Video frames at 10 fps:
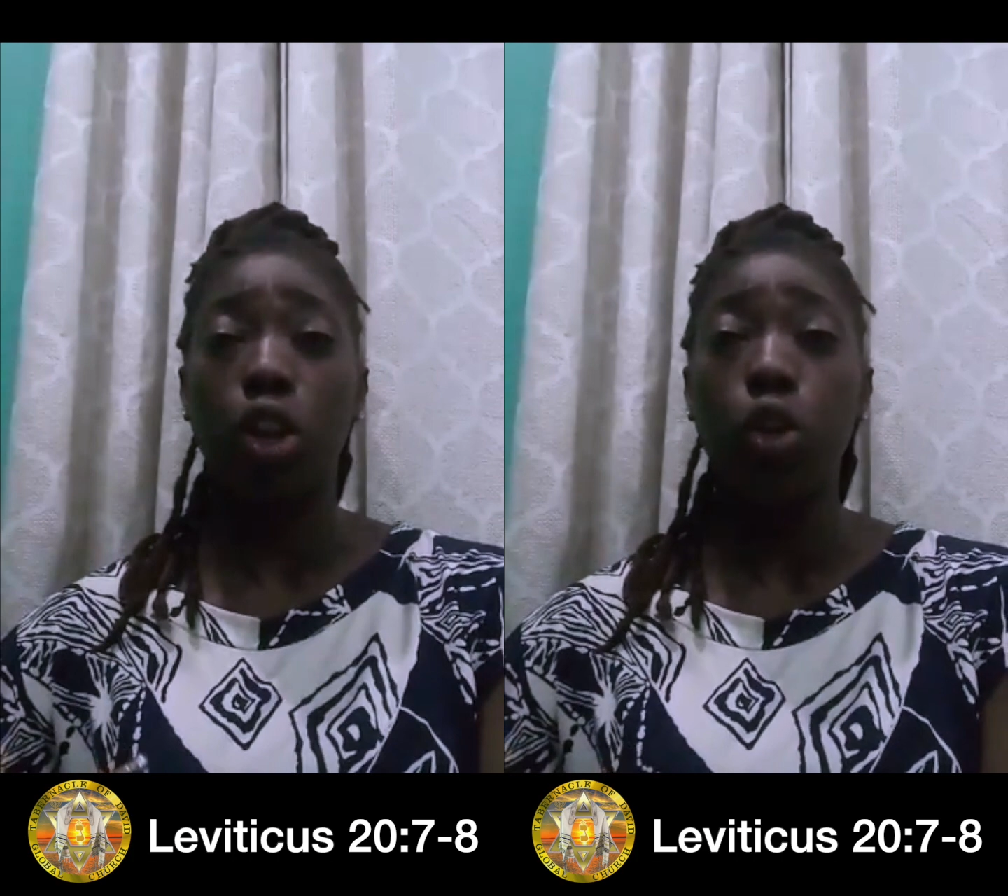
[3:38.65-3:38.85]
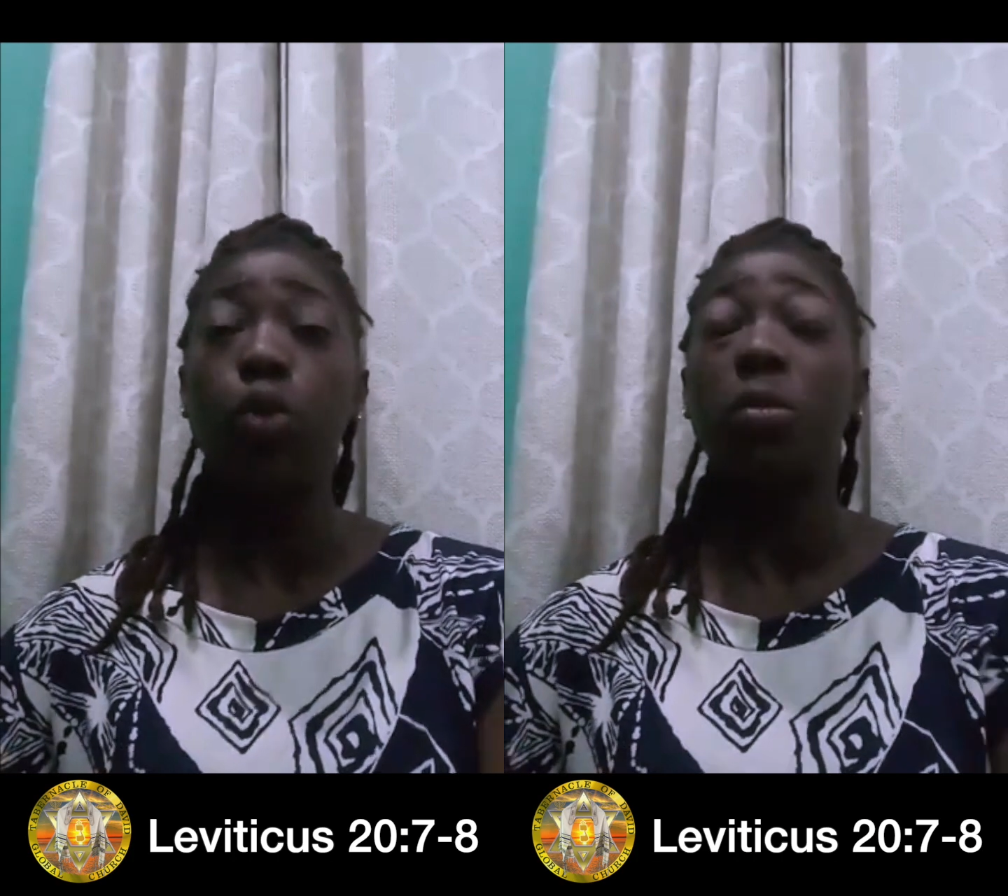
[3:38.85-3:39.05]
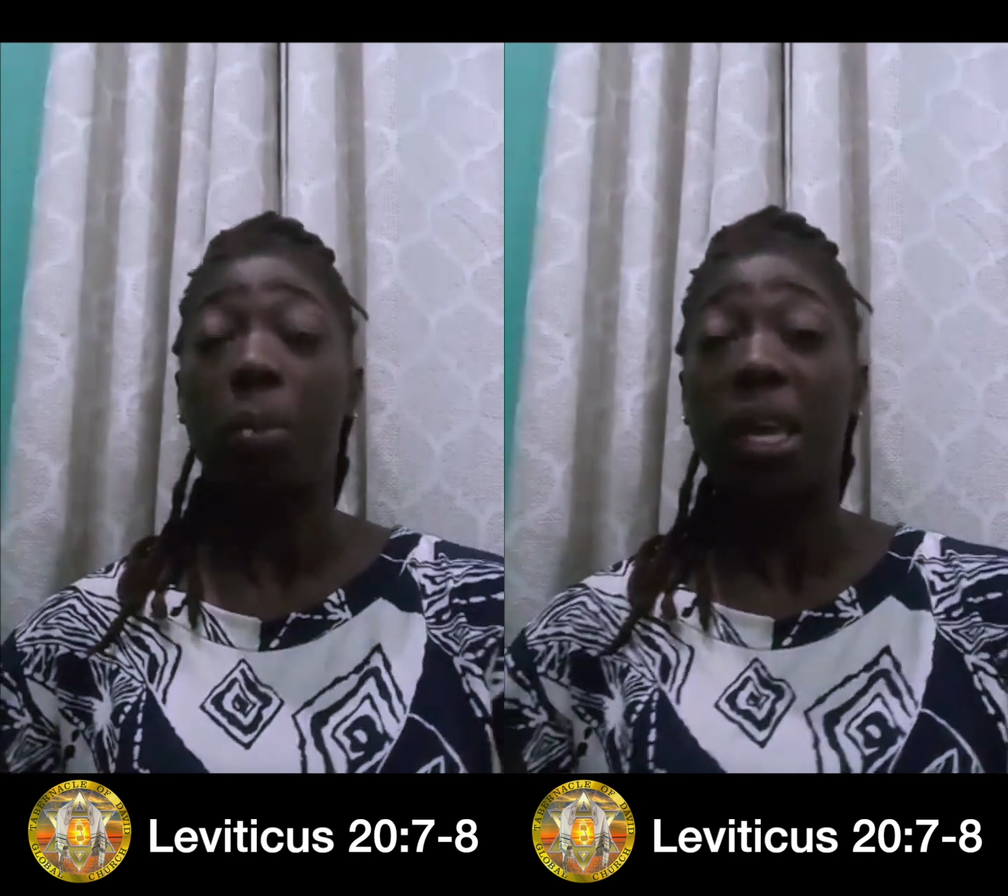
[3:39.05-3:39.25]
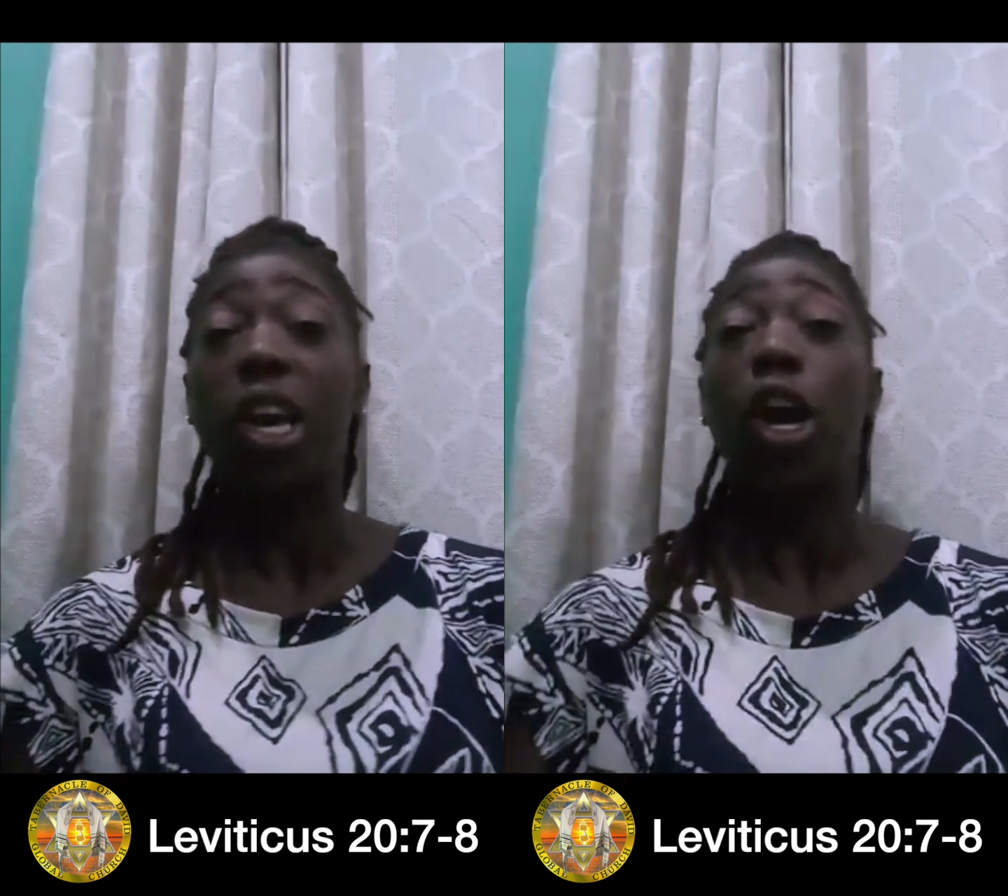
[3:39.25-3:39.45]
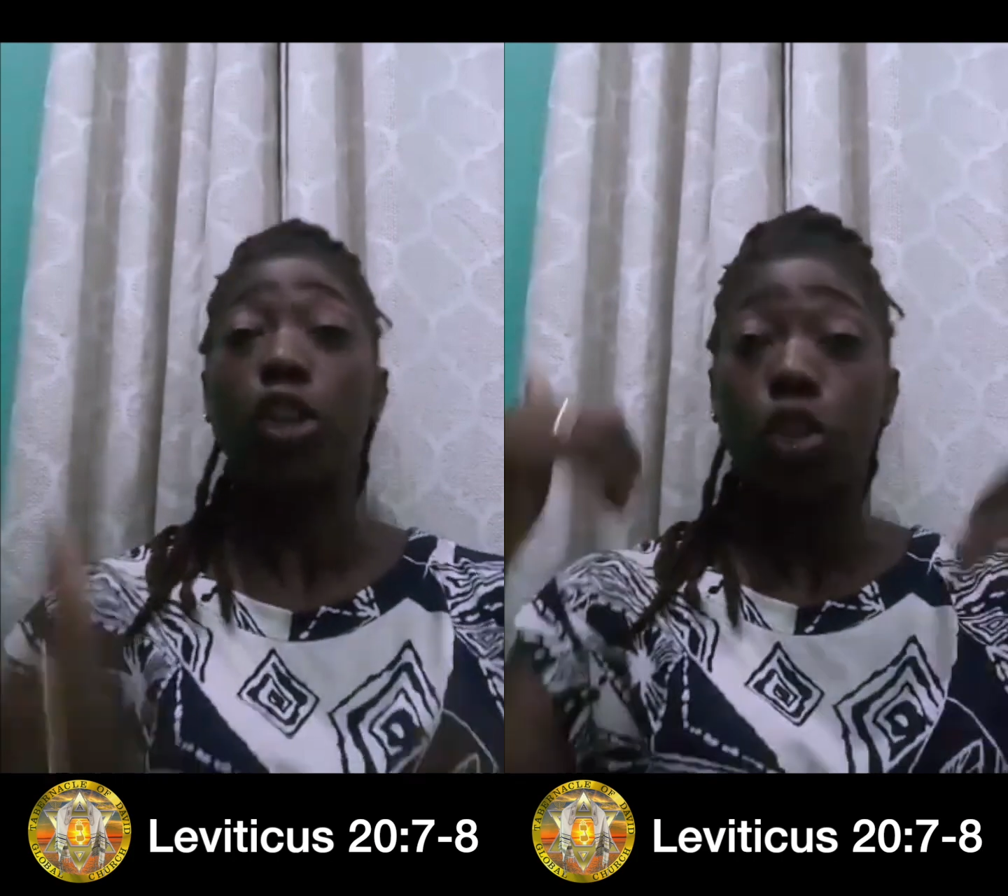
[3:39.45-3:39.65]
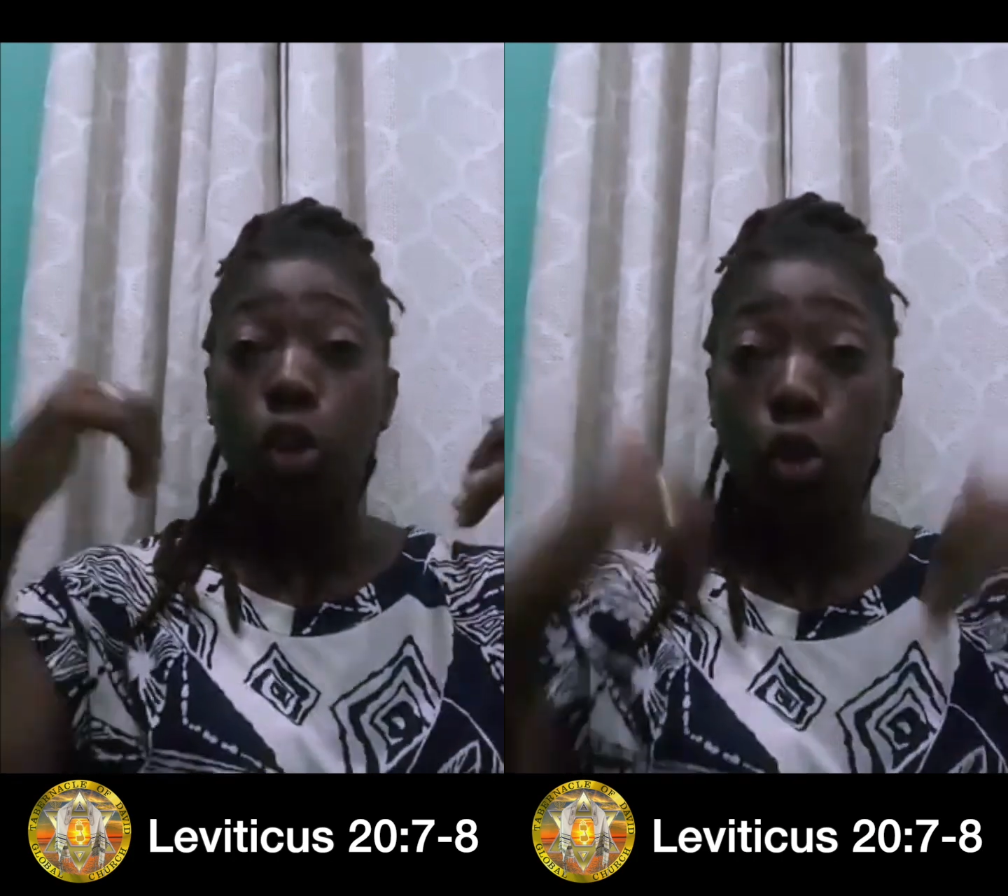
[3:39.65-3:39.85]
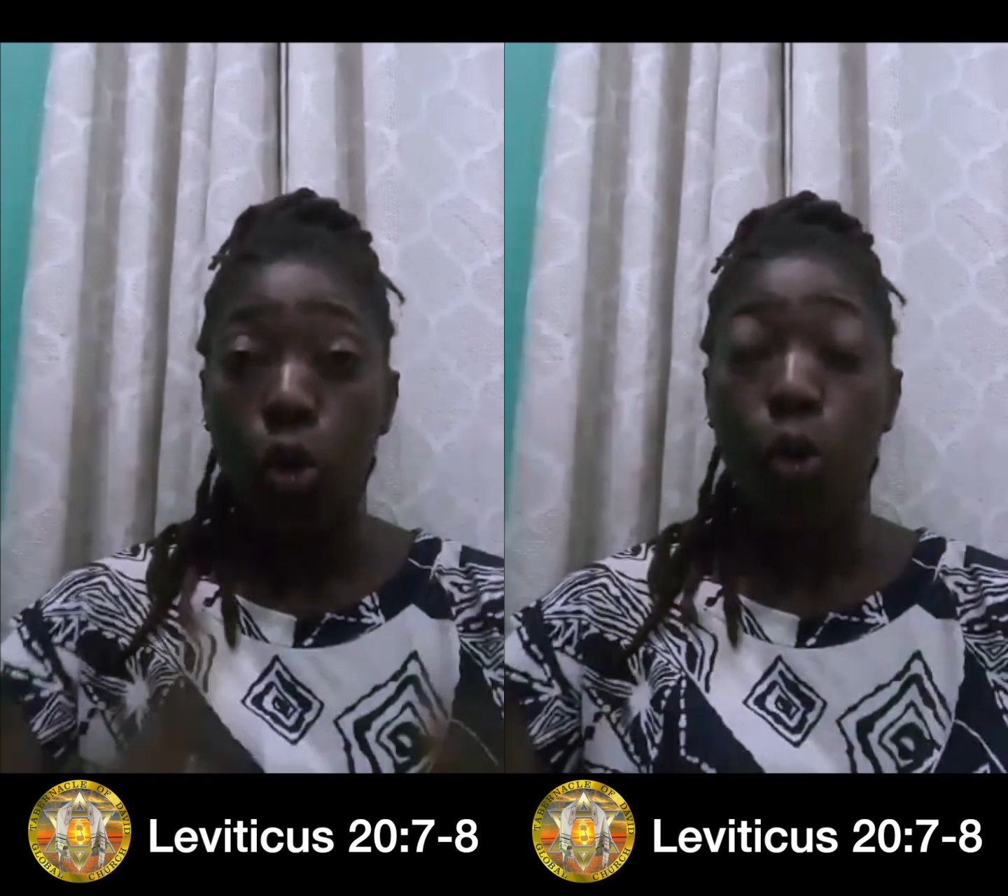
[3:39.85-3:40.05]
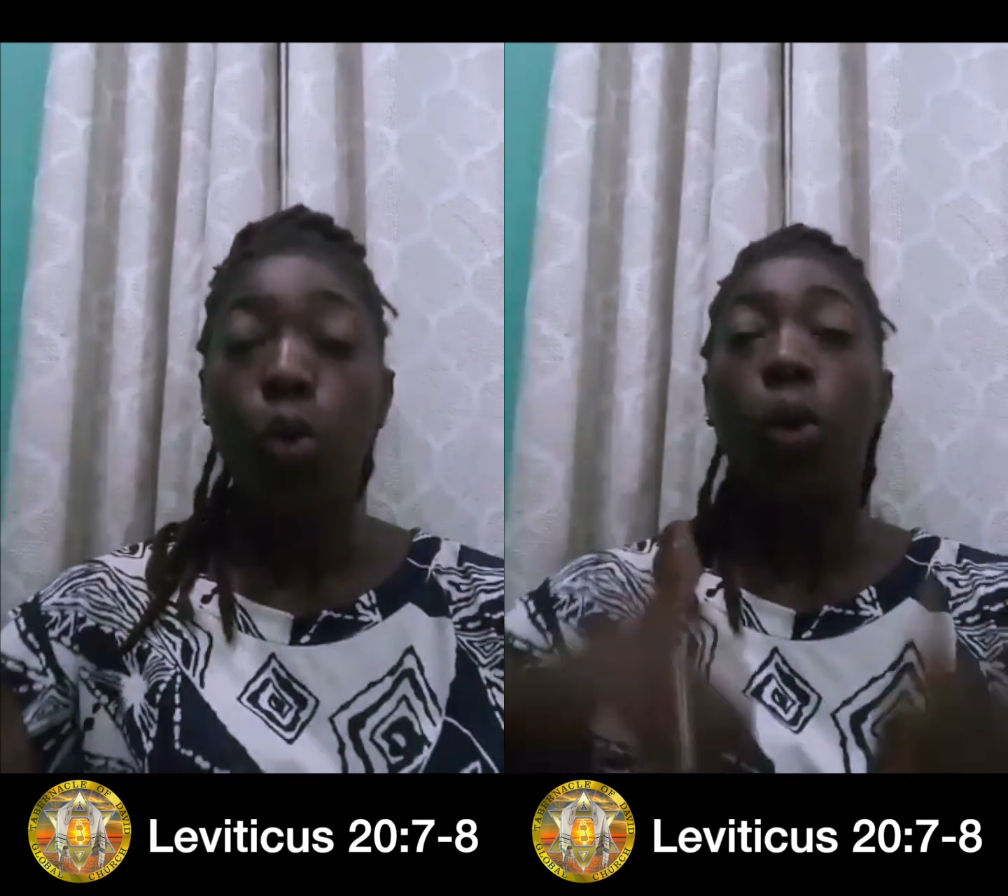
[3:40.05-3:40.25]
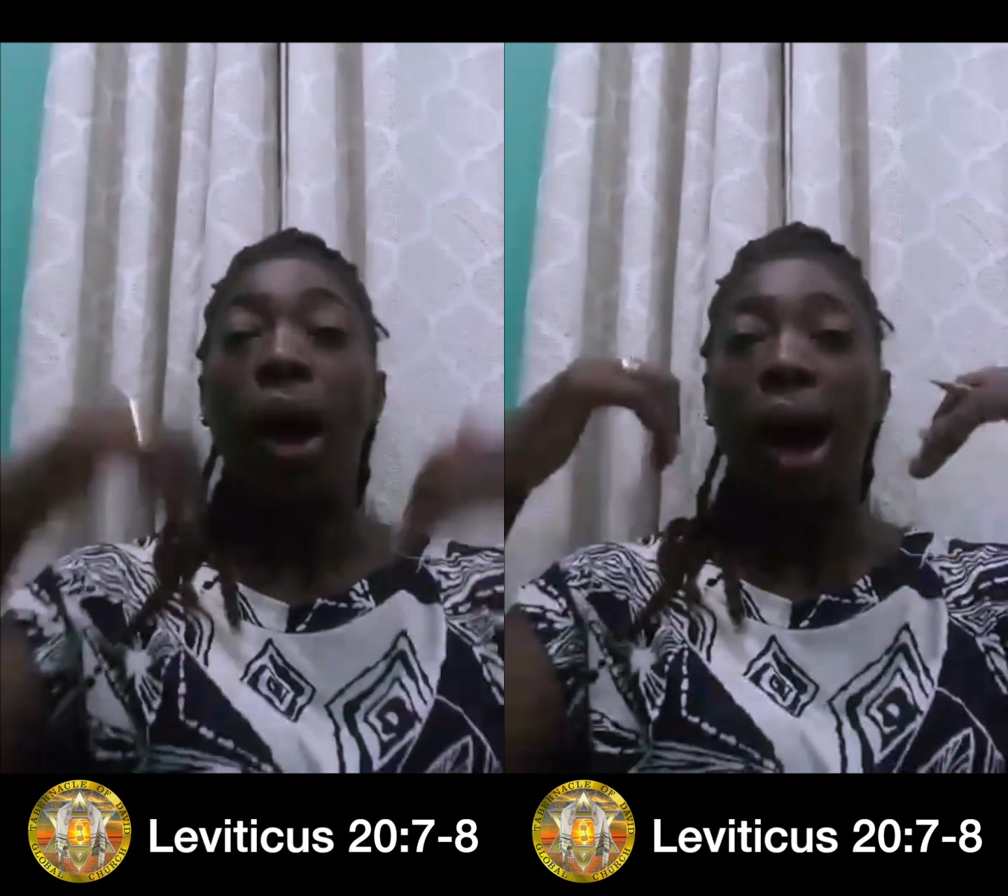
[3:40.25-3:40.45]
use because you